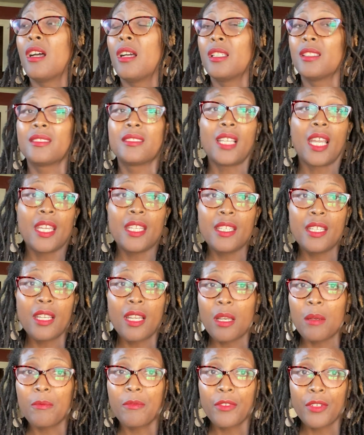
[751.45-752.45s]
signing
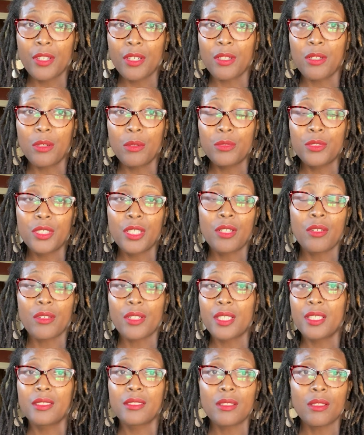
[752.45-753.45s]
up for a coaching or
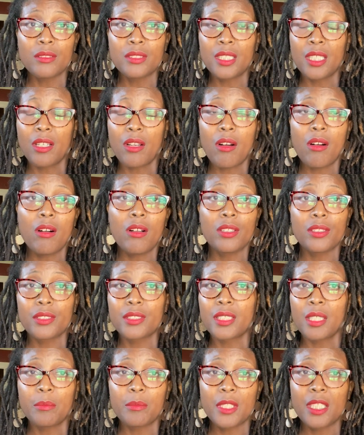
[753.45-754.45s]
consulting call or
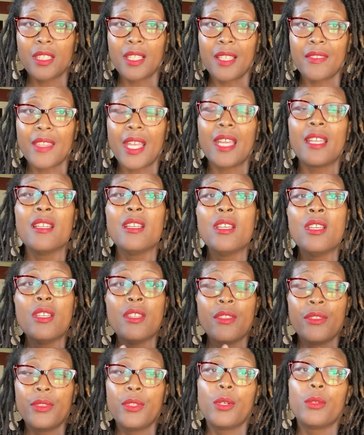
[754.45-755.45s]
something like that,
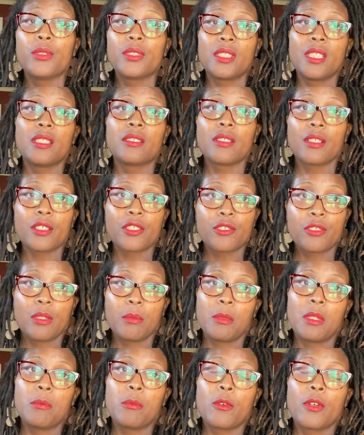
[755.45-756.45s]
those things are
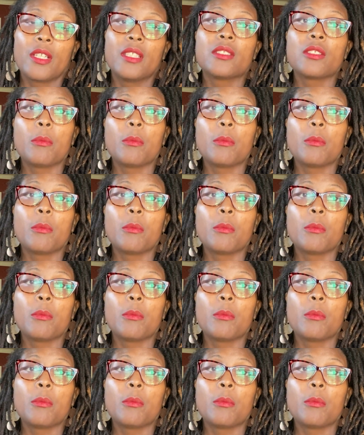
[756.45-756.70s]
extremely important.